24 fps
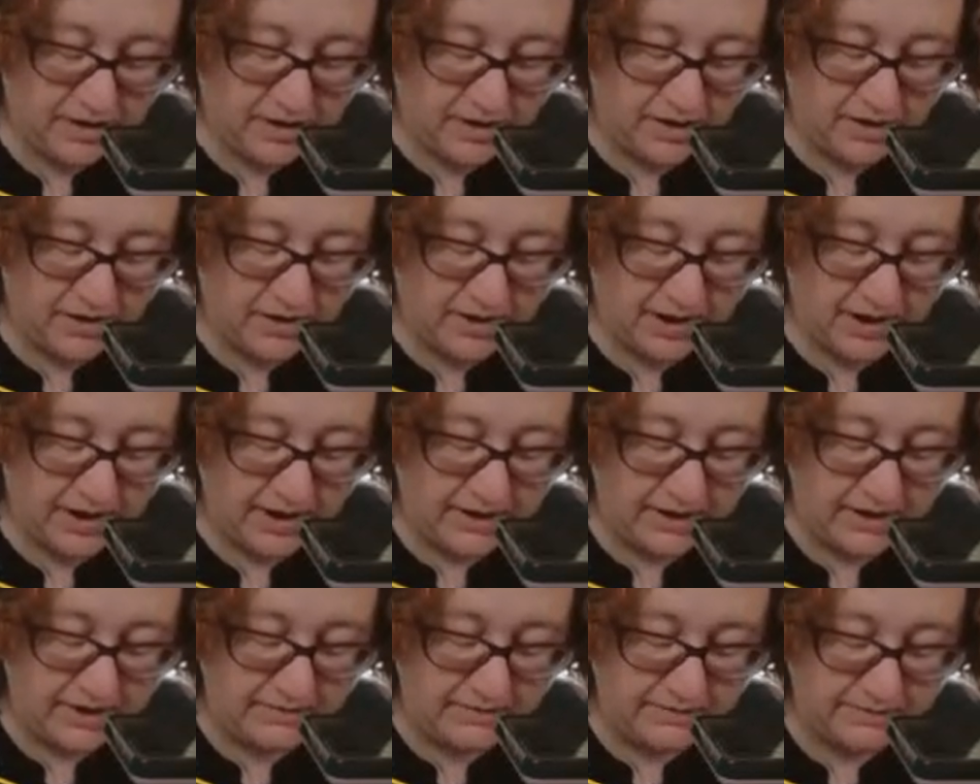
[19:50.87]
All right,
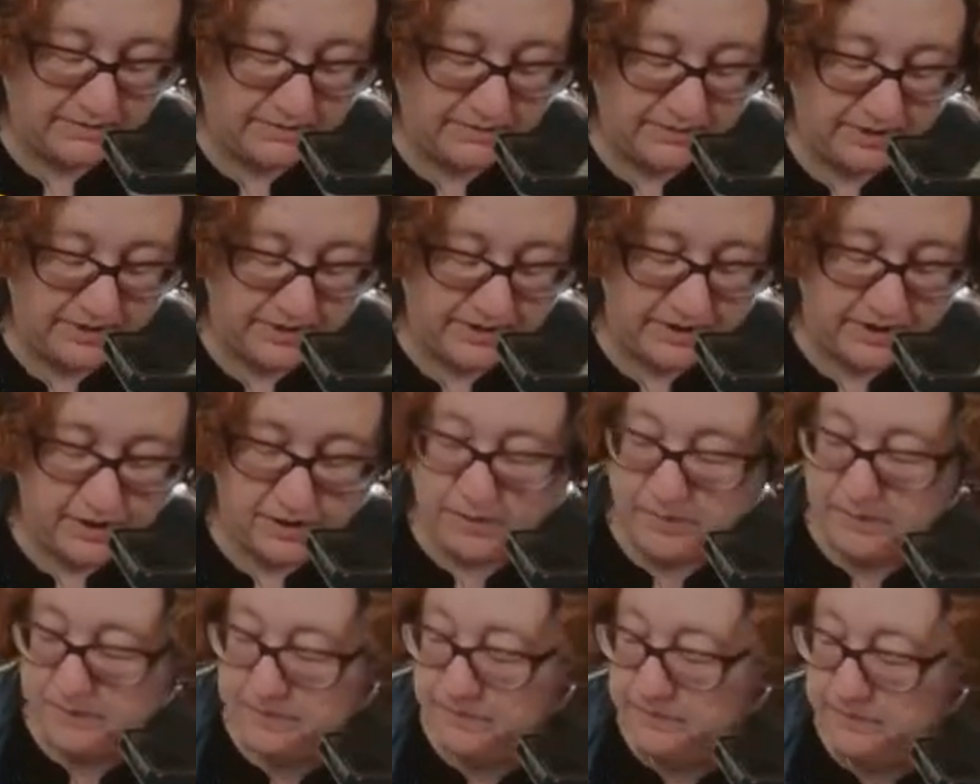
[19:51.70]

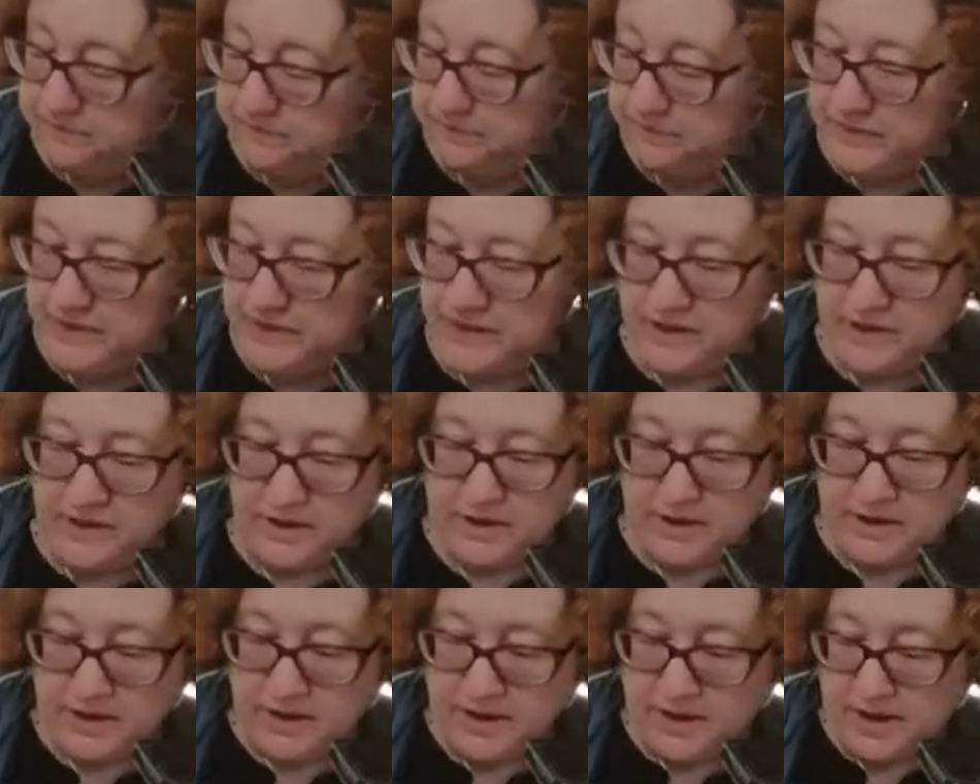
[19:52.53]
so
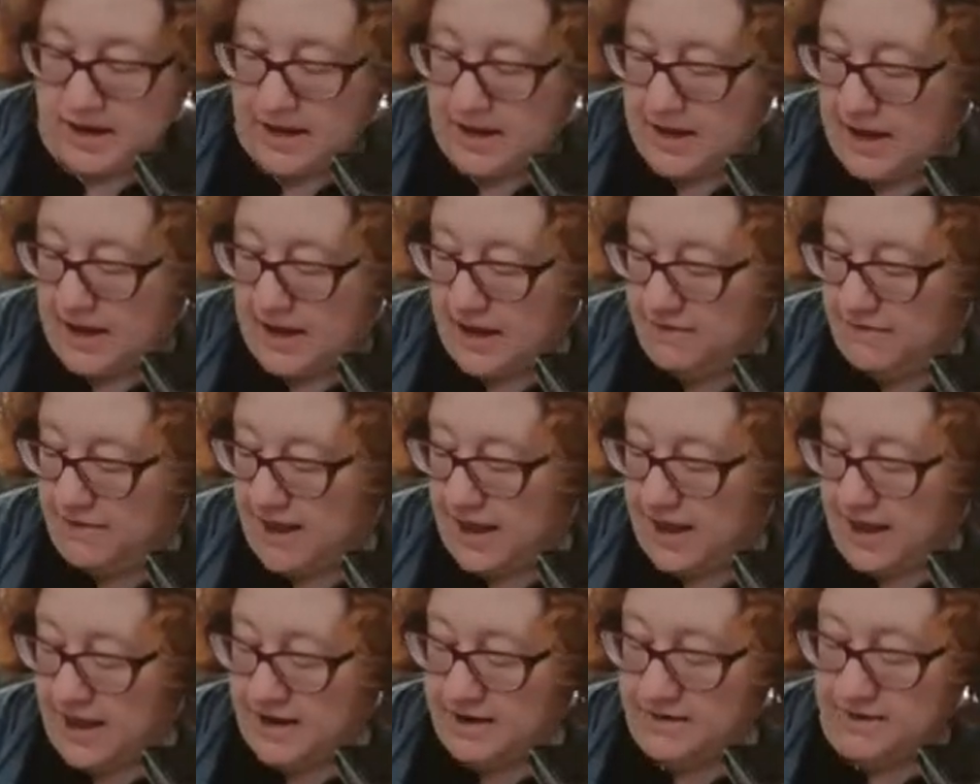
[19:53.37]
I have
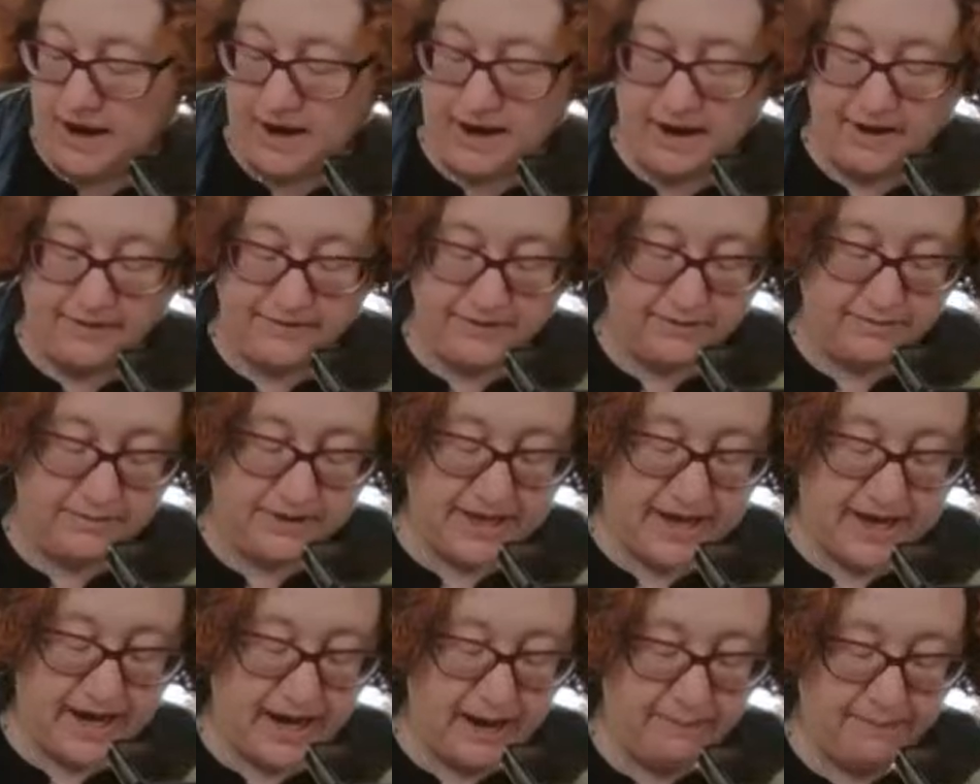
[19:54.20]
that. I have some
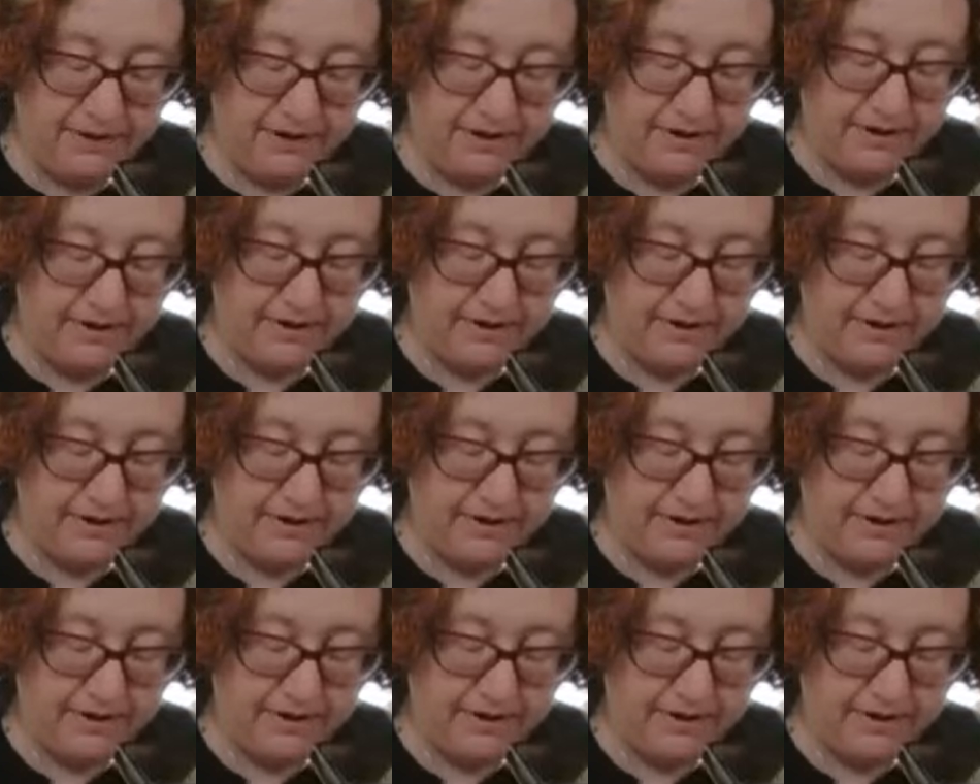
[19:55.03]
tape.